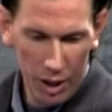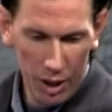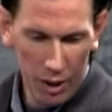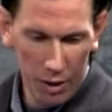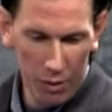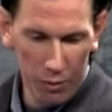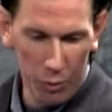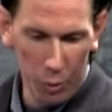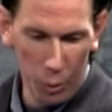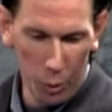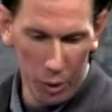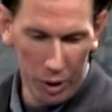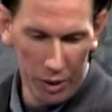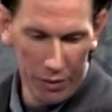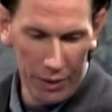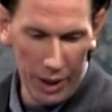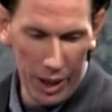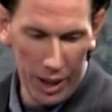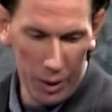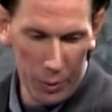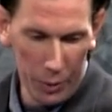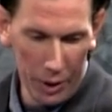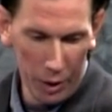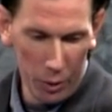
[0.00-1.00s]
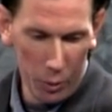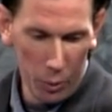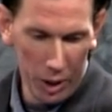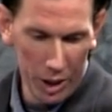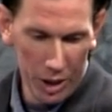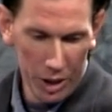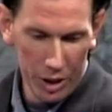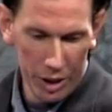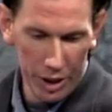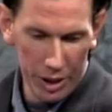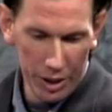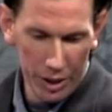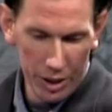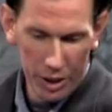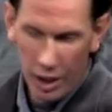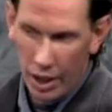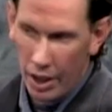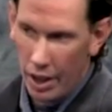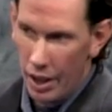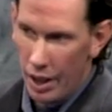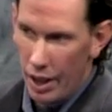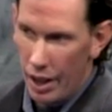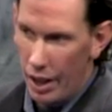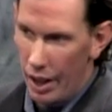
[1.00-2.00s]
for the following questions.
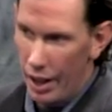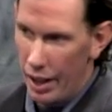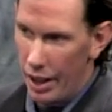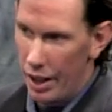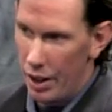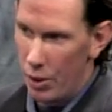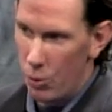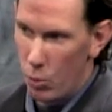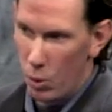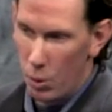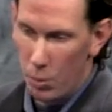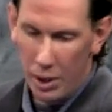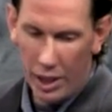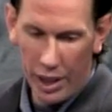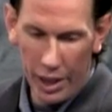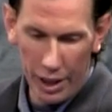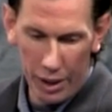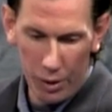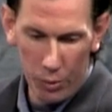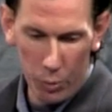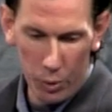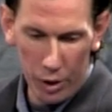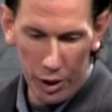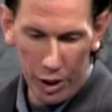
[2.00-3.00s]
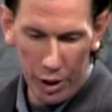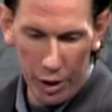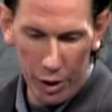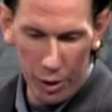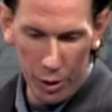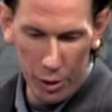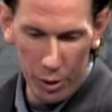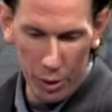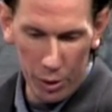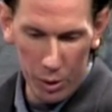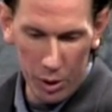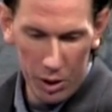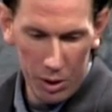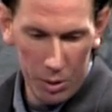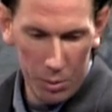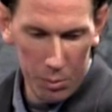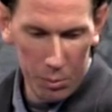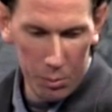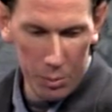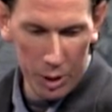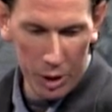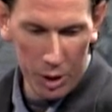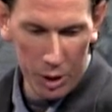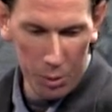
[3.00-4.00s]
And we'll begin with you,
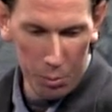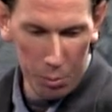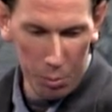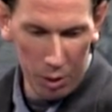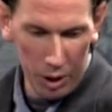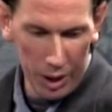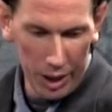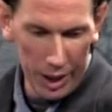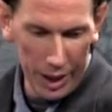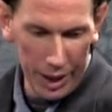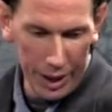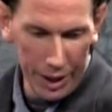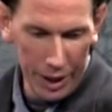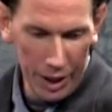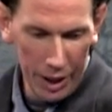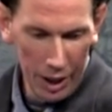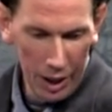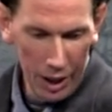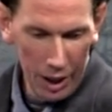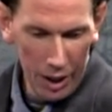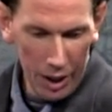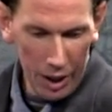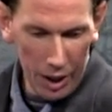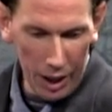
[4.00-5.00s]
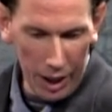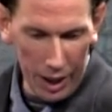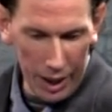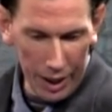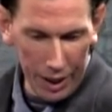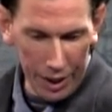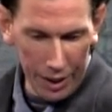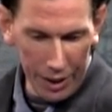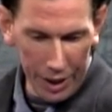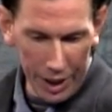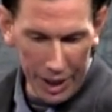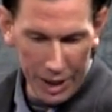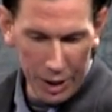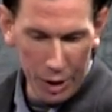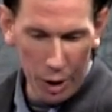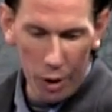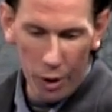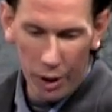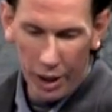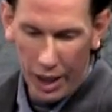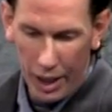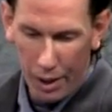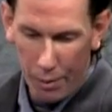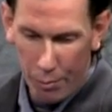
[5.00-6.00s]
Mr. Blood. These
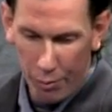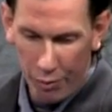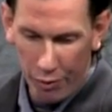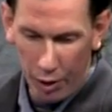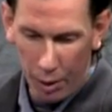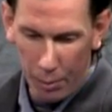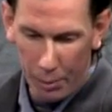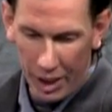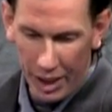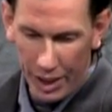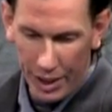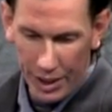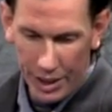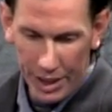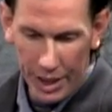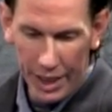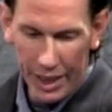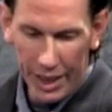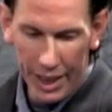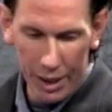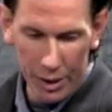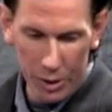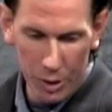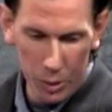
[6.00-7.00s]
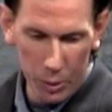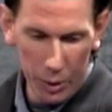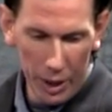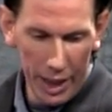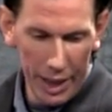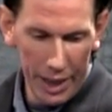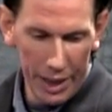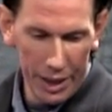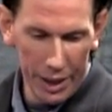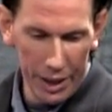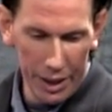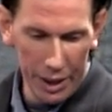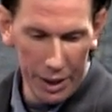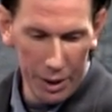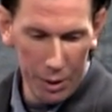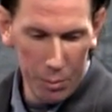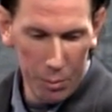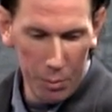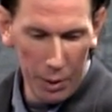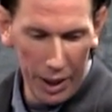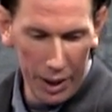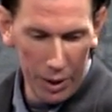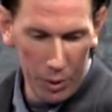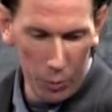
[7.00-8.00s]
all came from a city council
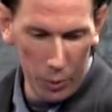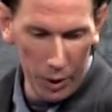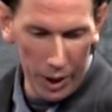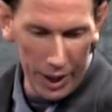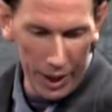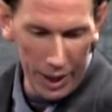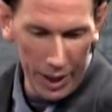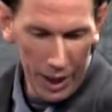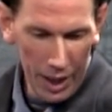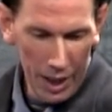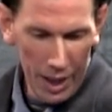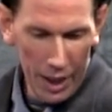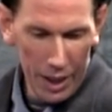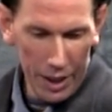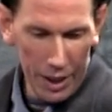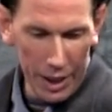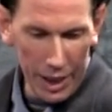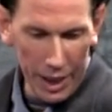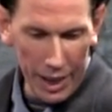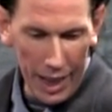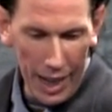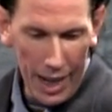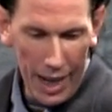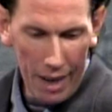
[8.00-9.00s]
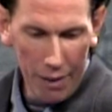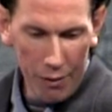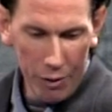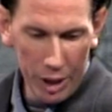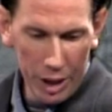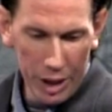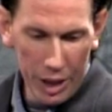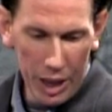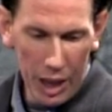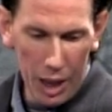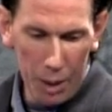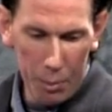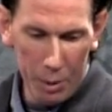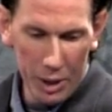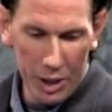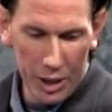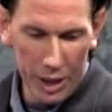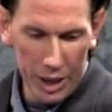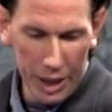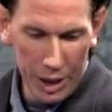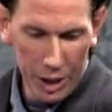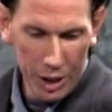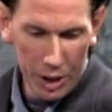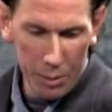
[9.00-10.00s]
candidate, by the way. The average
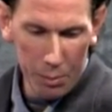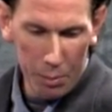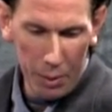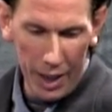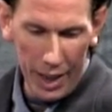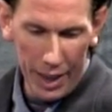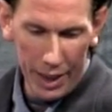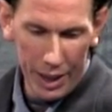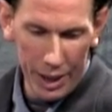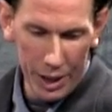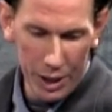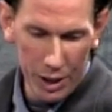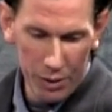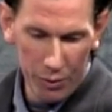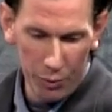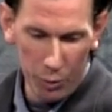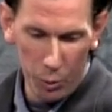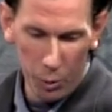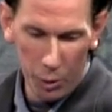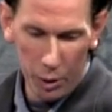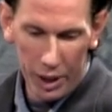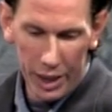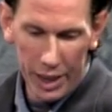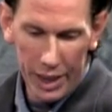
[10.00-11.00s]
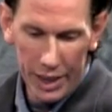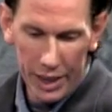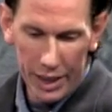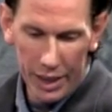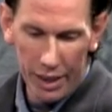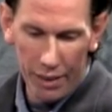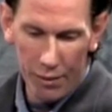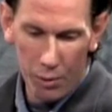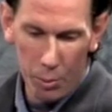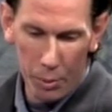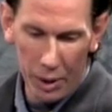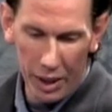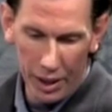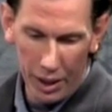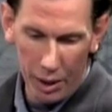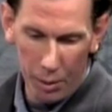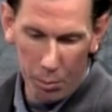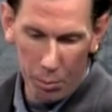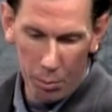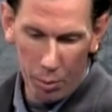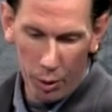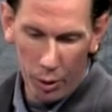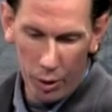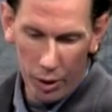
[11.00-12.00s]
compensation package for Keene government
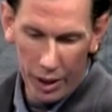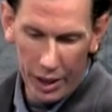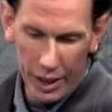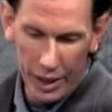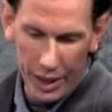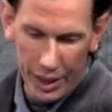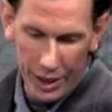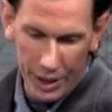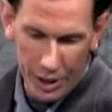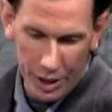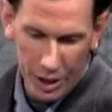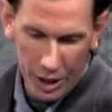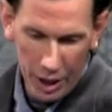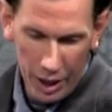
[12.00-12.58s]
employees,